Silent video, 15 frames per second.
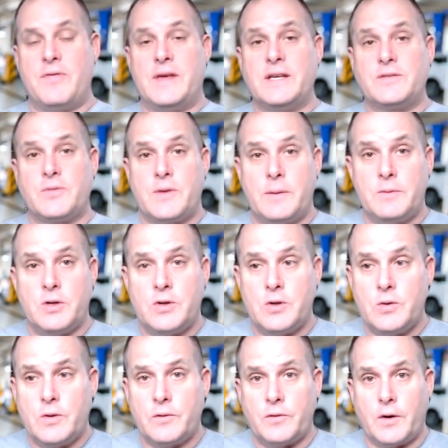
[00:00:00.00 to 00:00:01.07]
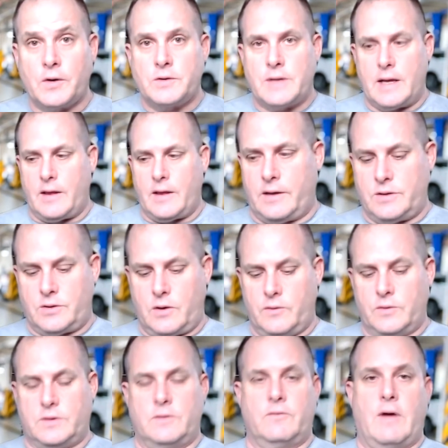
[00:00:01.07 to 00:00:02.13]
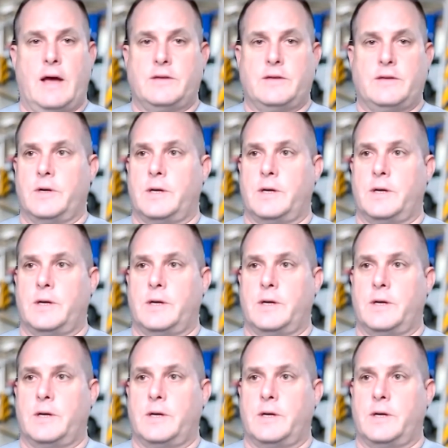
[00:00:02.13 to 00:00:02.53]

things for them to do the first day, a service advisor.